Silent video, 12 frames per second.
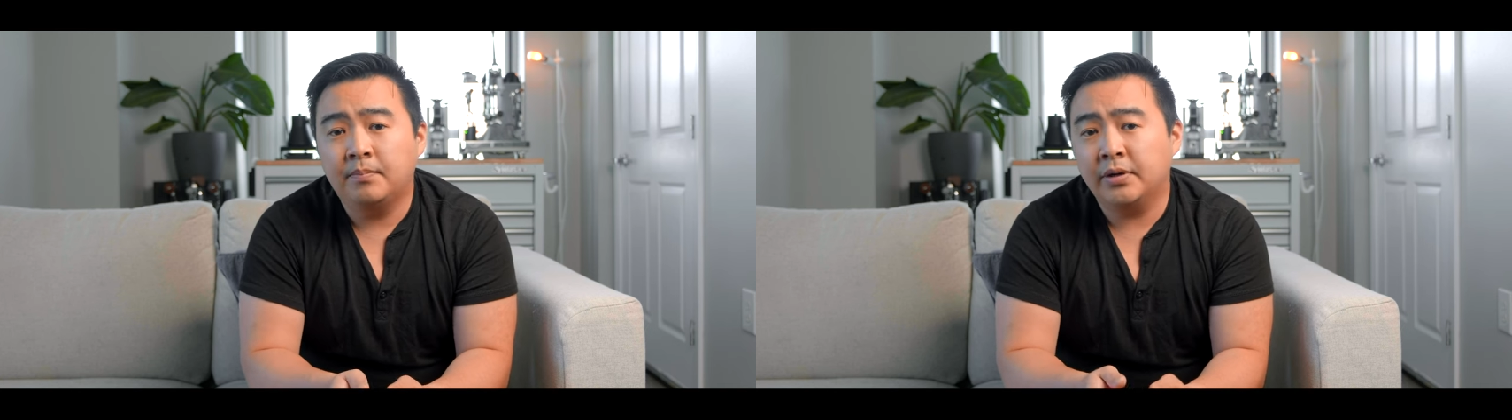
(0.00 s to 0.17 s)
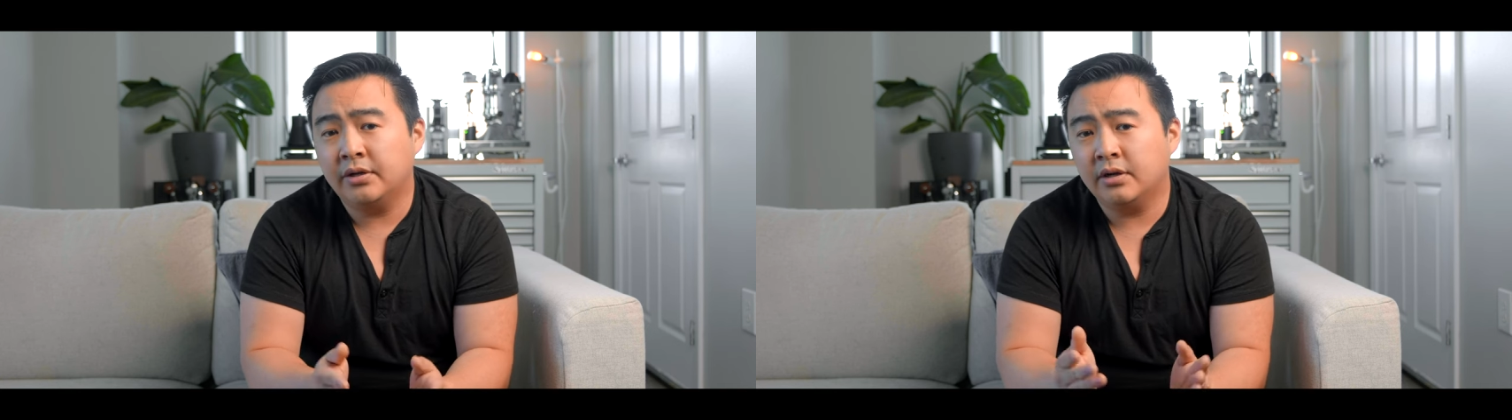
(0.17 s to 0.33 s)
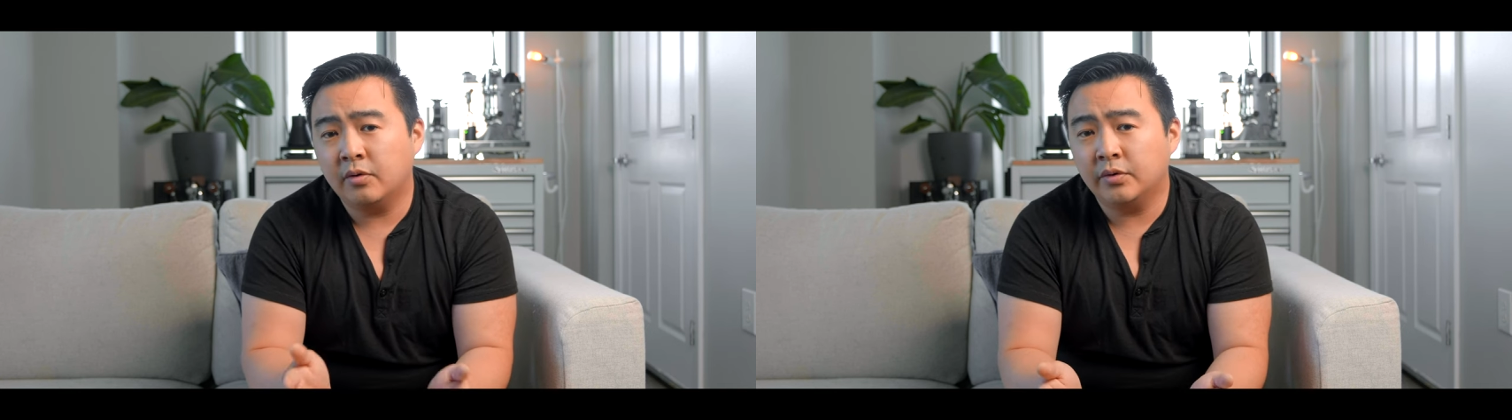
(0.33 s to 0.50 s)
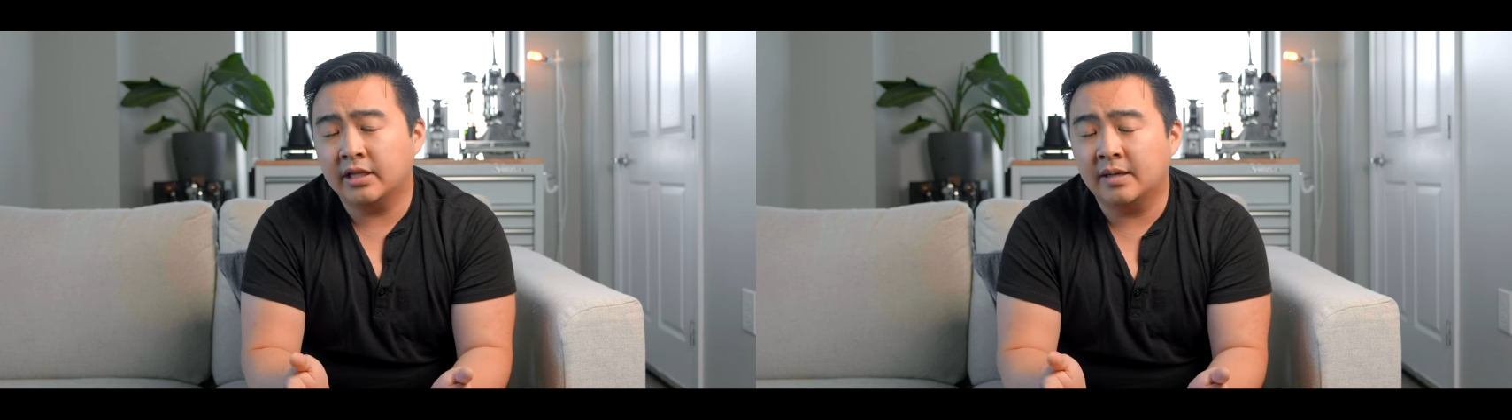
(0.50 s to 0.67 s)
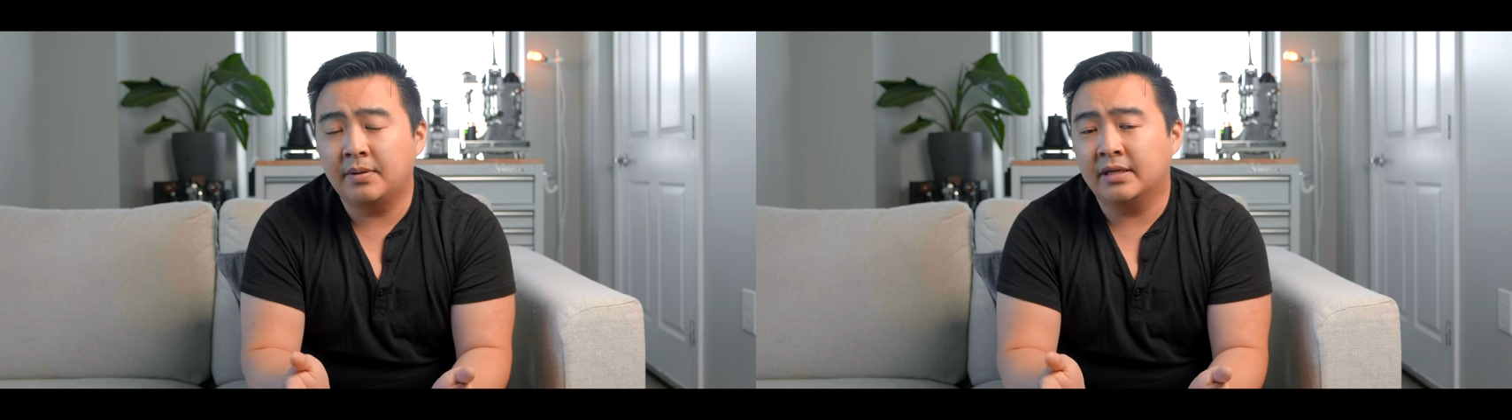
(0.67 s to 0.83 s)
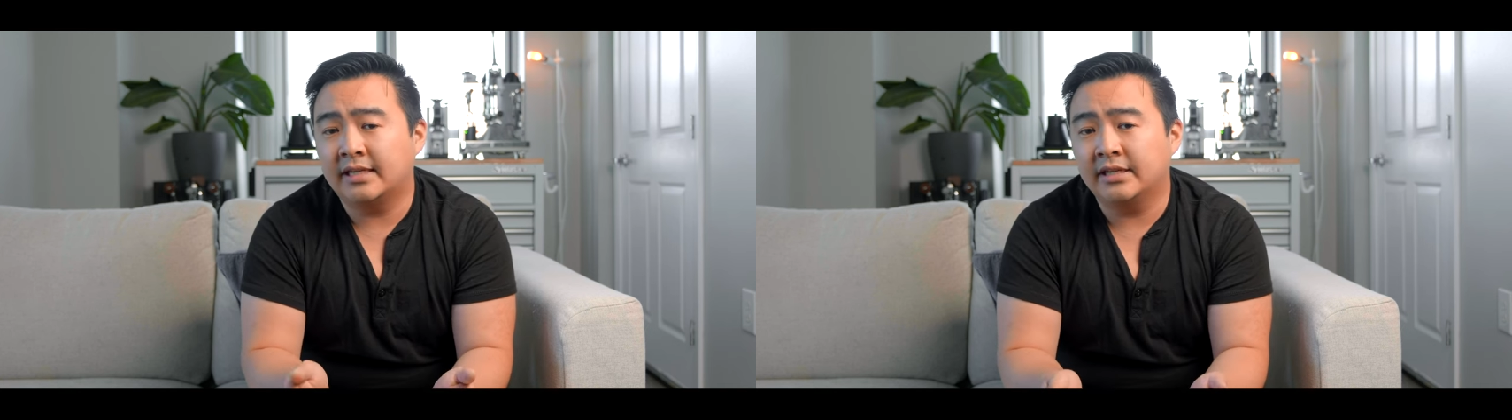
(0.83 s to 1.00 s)
but not really a
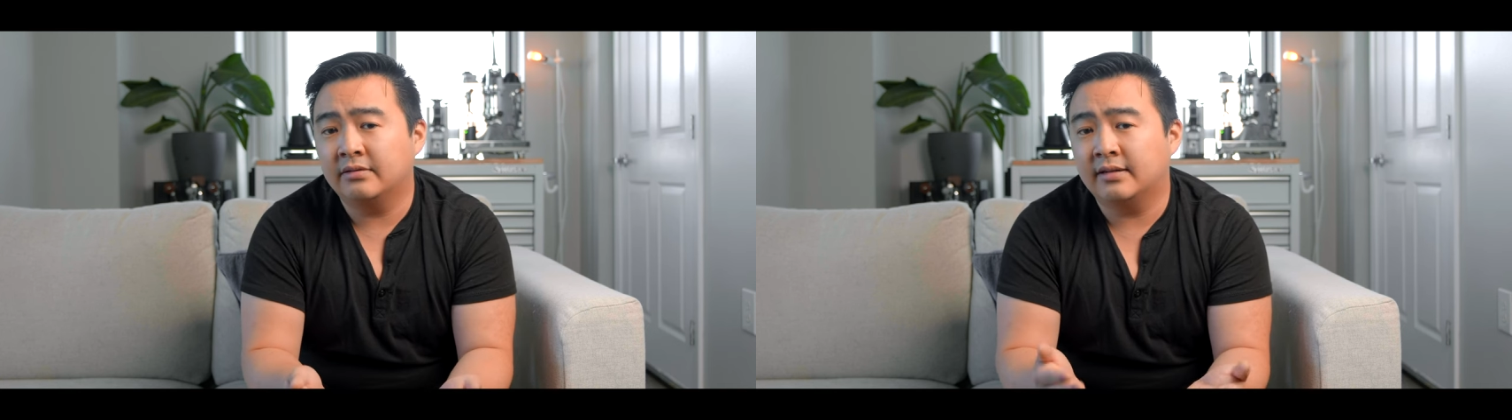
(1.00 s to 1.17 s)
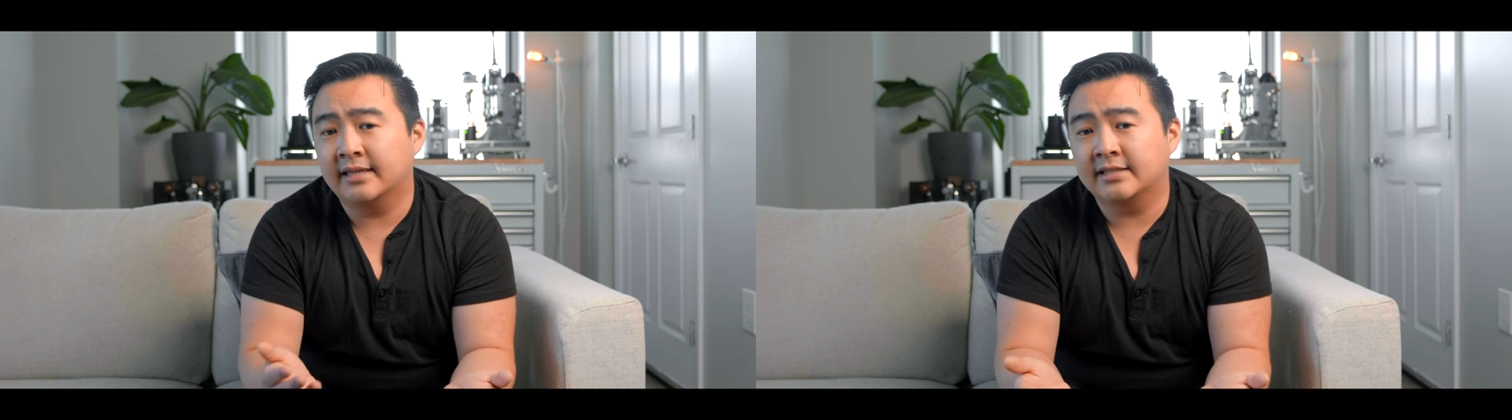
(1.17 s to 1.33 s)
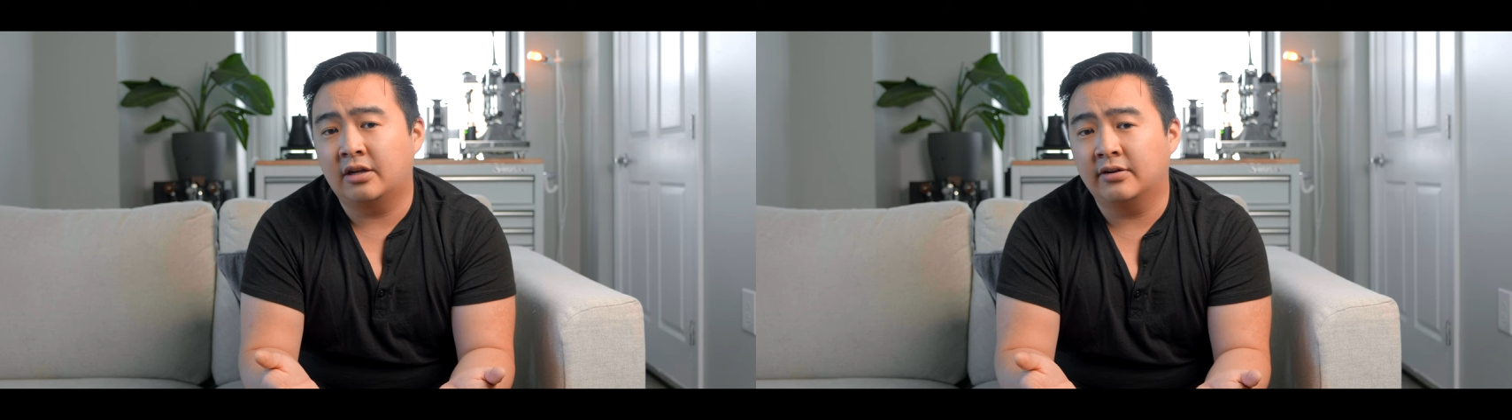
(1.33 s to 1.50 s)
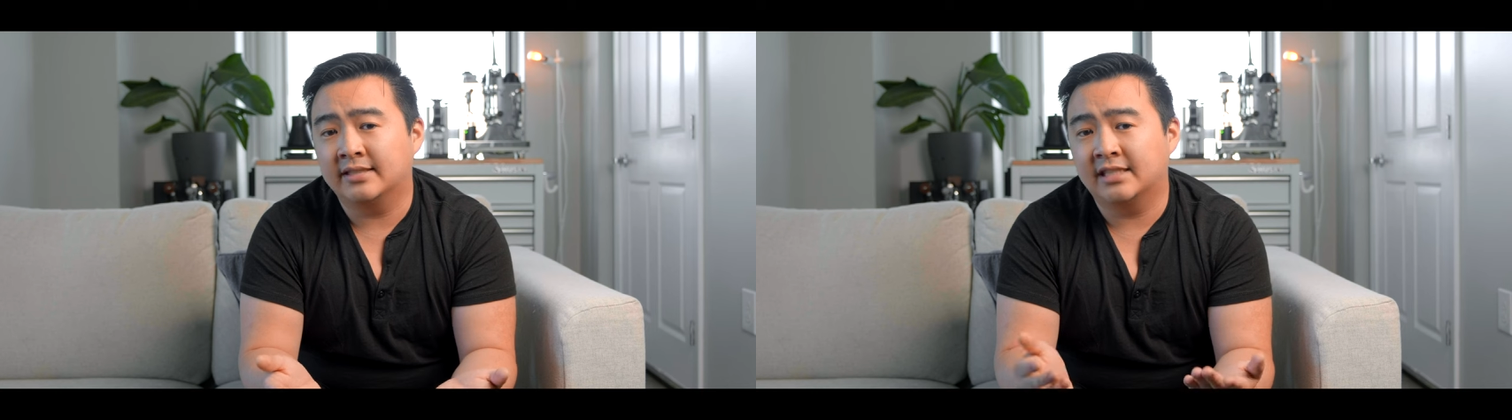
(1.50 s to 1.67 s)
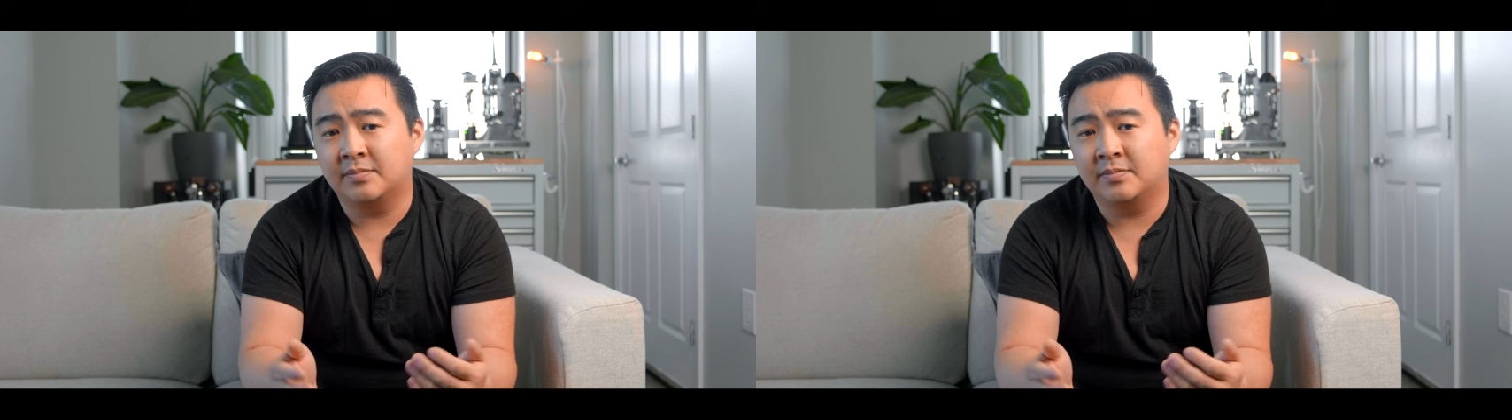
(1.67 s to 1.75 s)
big deal as long as